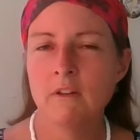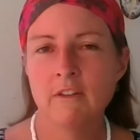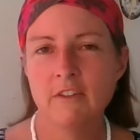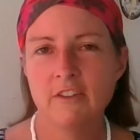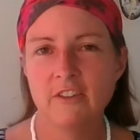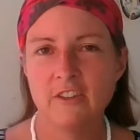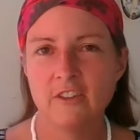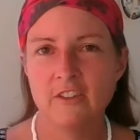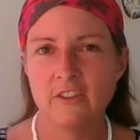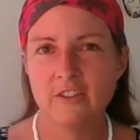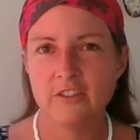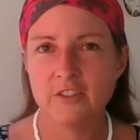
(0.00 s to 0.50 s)

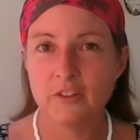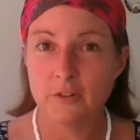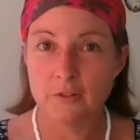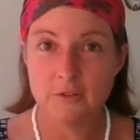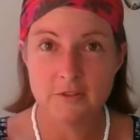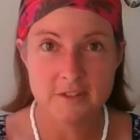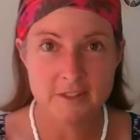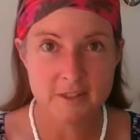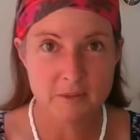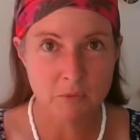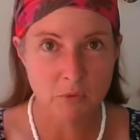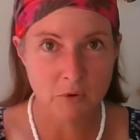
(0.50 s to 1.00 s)

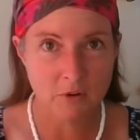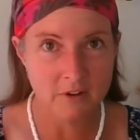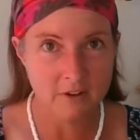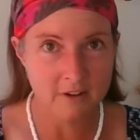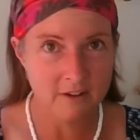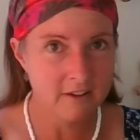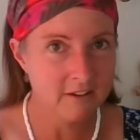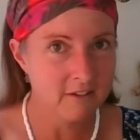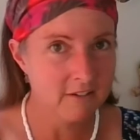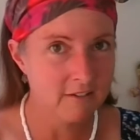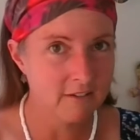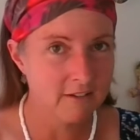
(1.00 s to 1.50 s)
Thursday morning
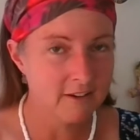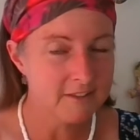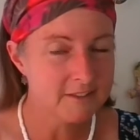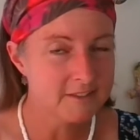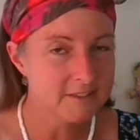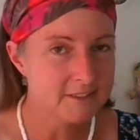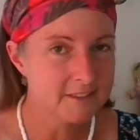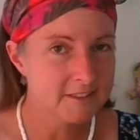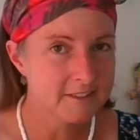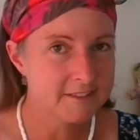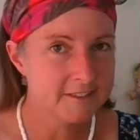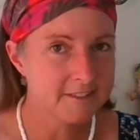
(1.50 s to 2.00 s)
here in
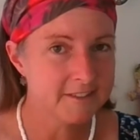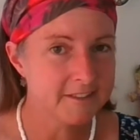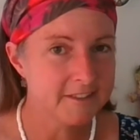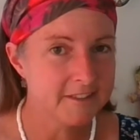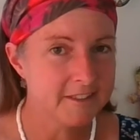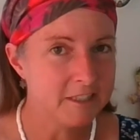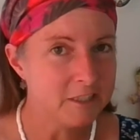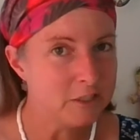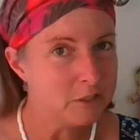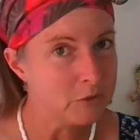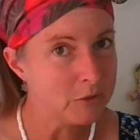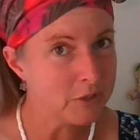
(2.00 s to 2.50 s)
Essex in
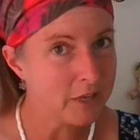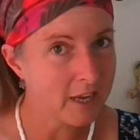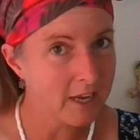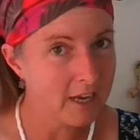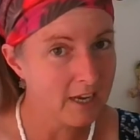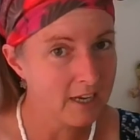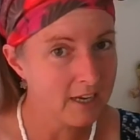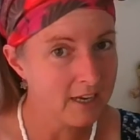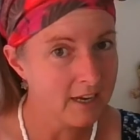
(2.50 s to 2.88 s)
the UK.